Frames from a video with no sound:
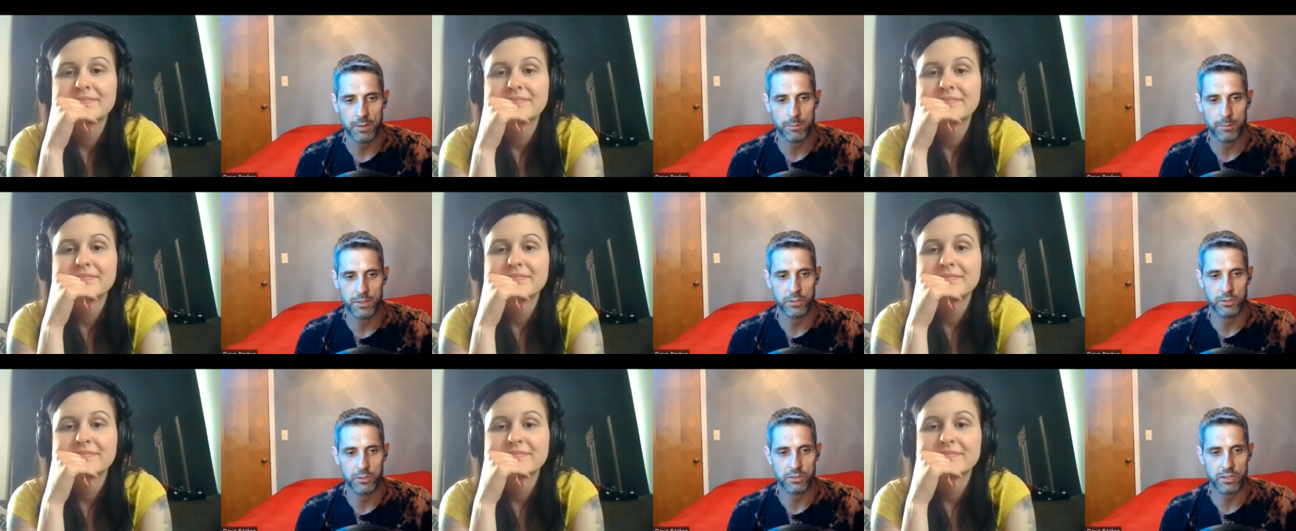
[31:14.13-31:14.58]
Speaker 1: I
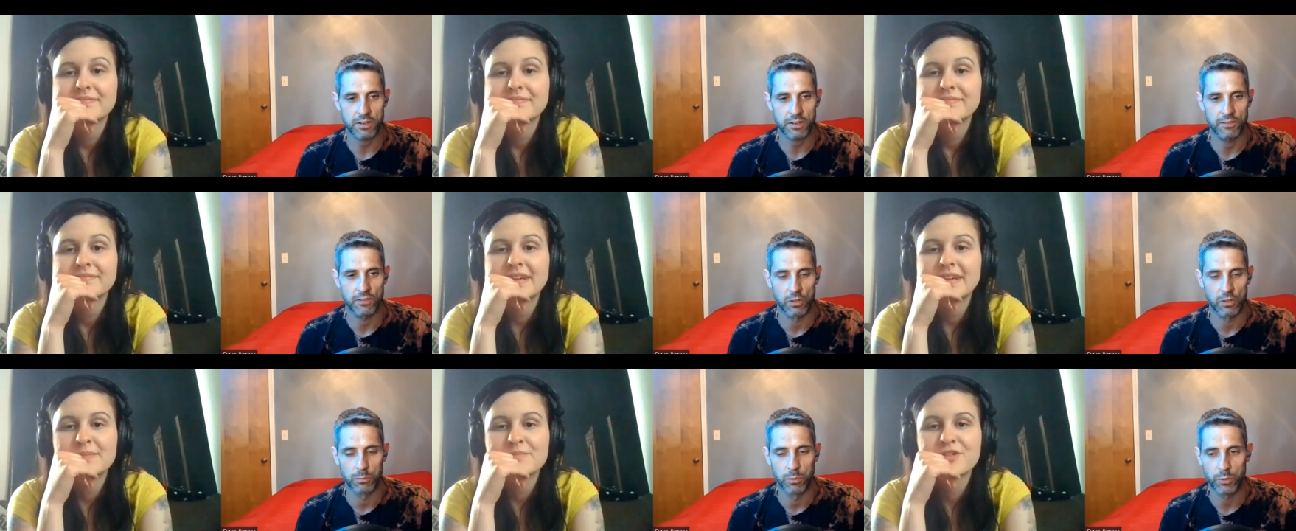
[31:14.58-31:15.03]
mean, there's like
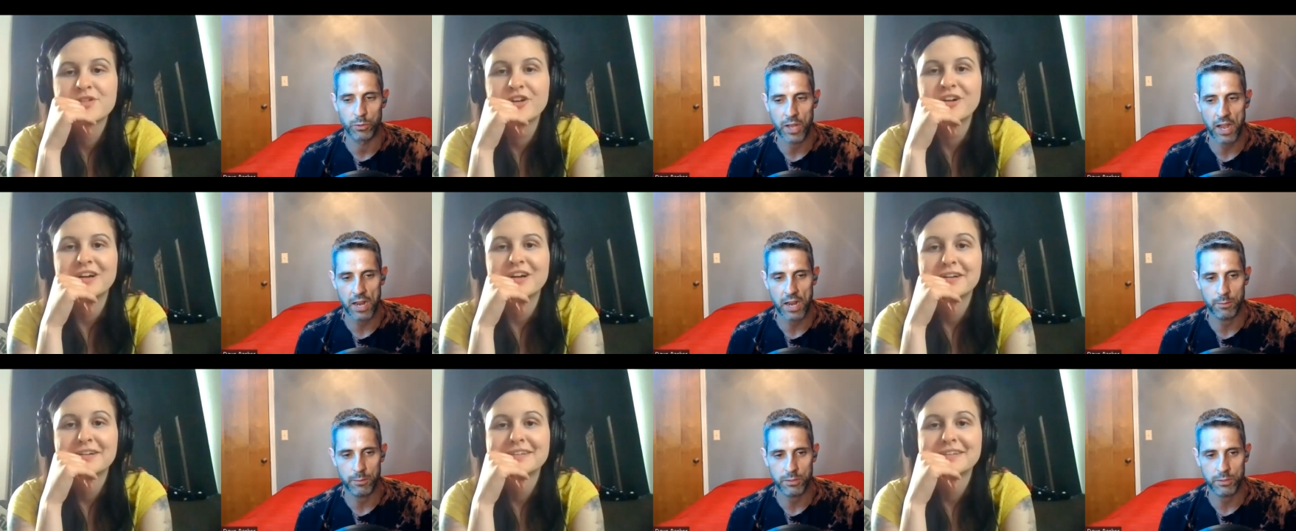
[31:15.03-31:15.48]
Full I'm Moon sure.
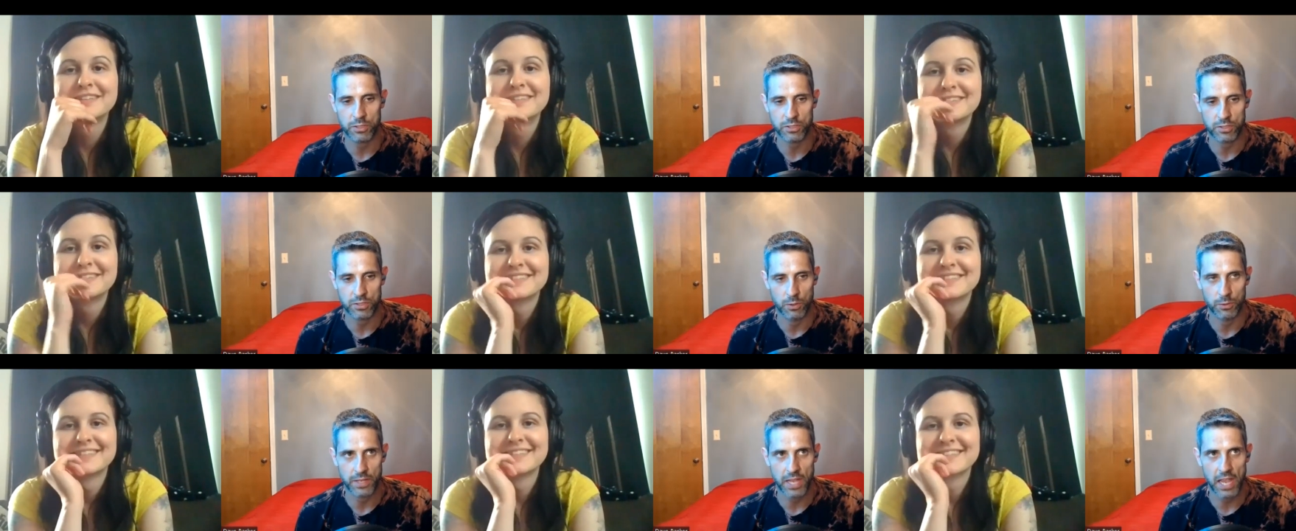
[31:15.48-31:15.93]
High, which
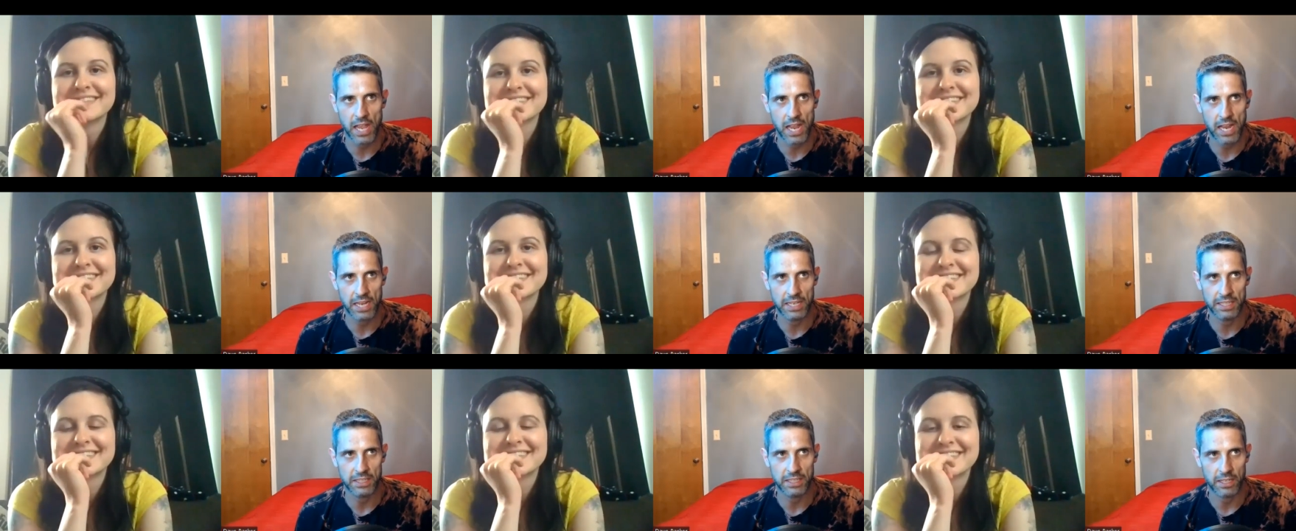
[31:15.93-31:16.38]
is
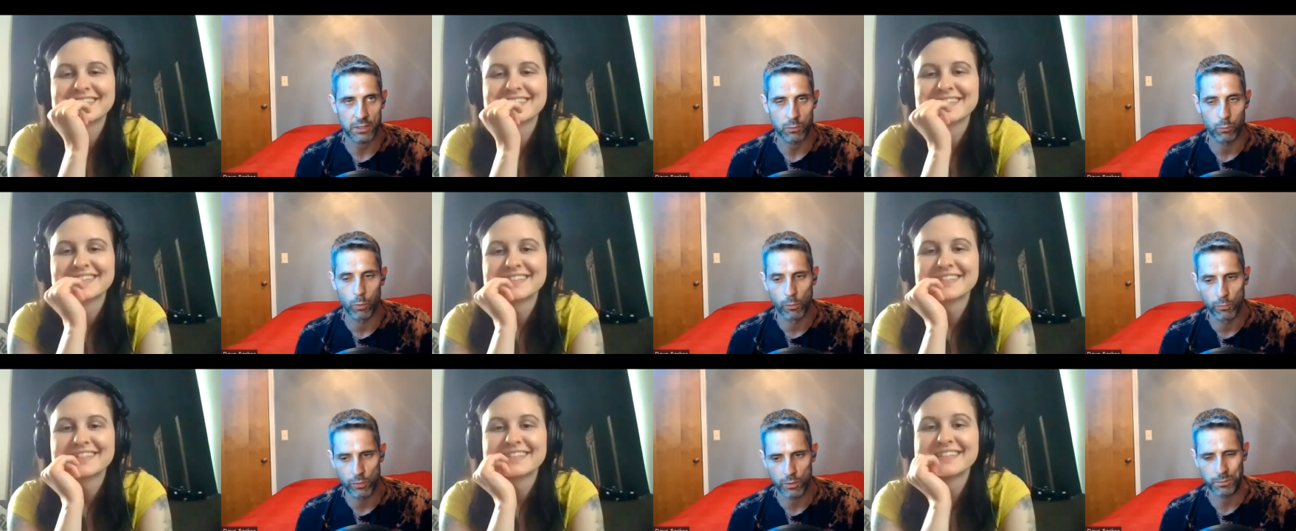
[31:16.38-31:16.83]
okay, and like
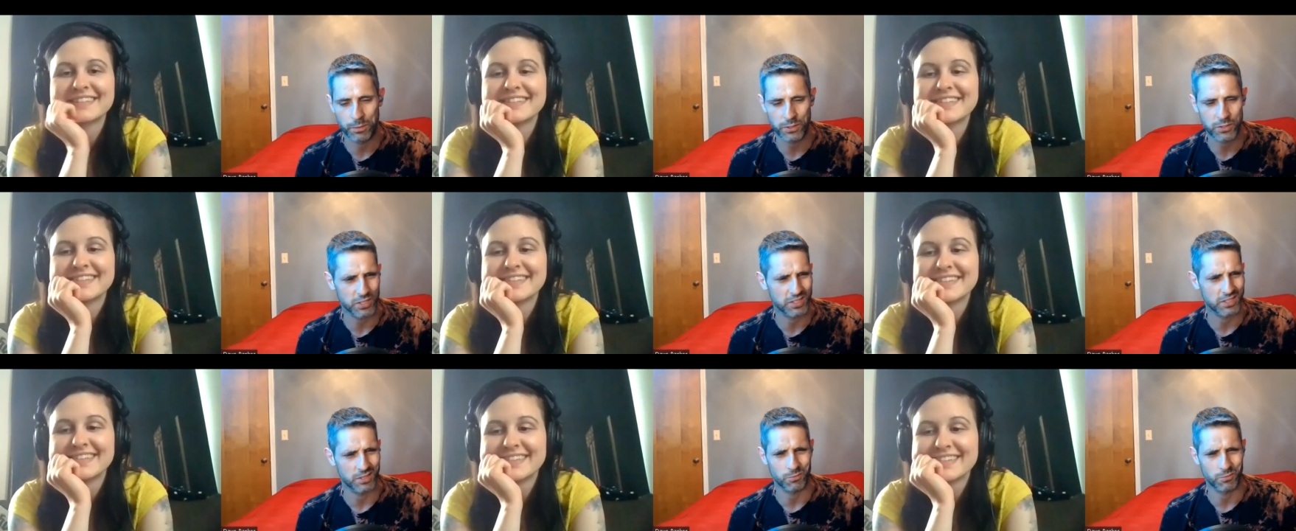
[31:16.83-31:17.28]
Wolfen,
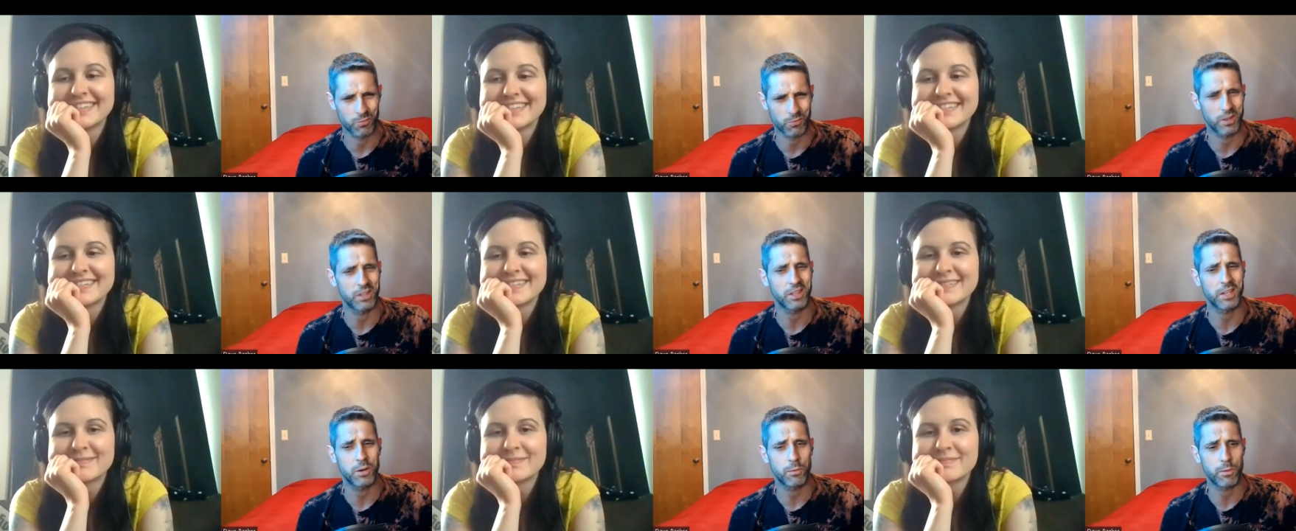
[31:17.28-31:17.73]
which isn't
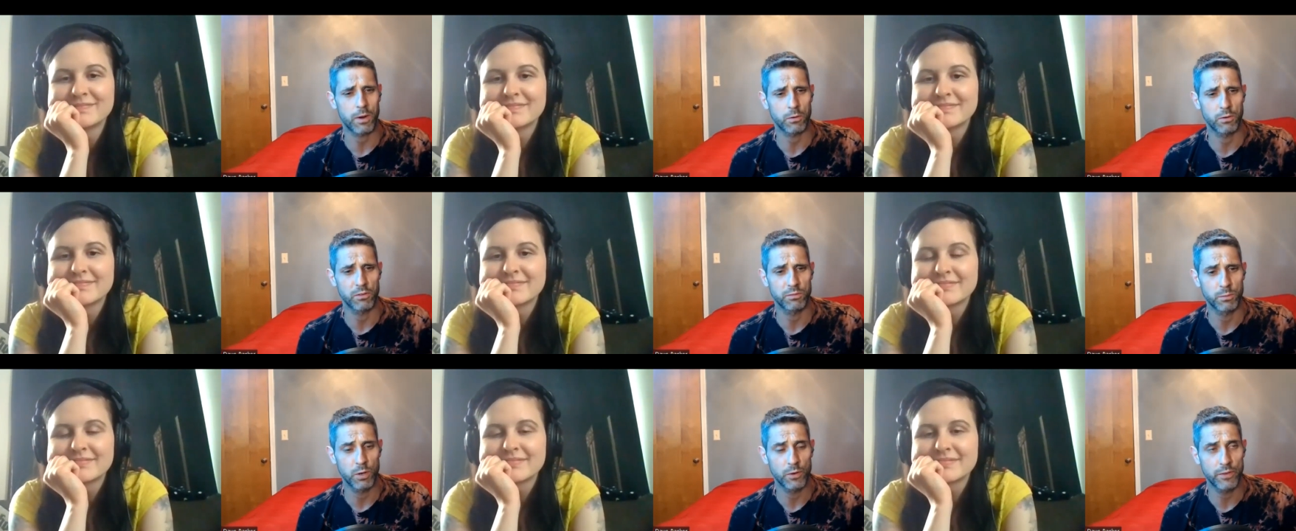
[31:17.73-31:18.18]
really a
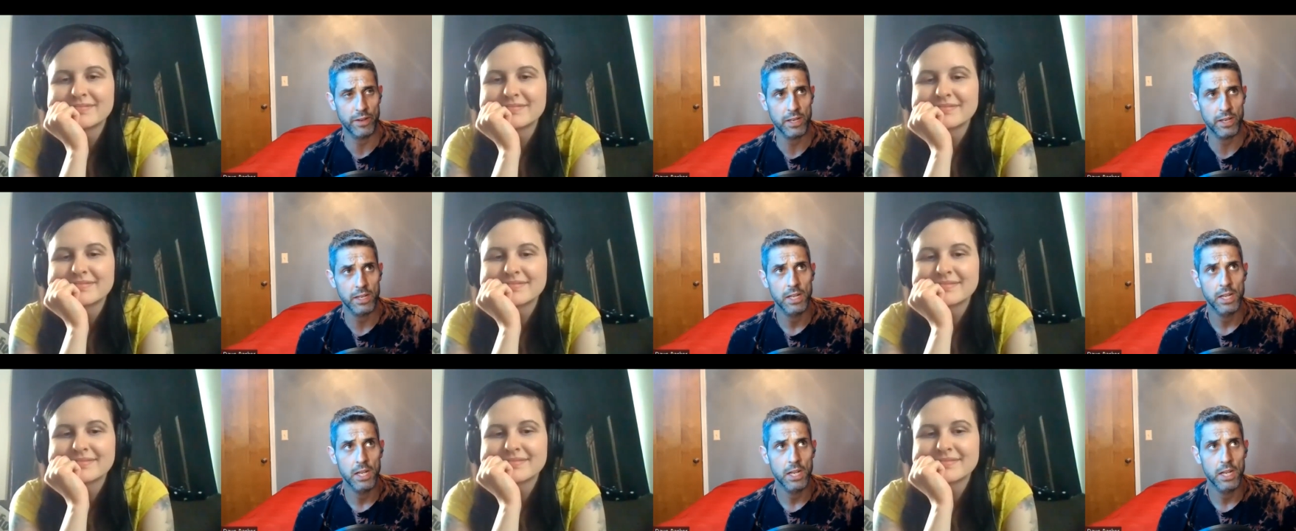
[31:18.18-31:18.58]
werewolf movie.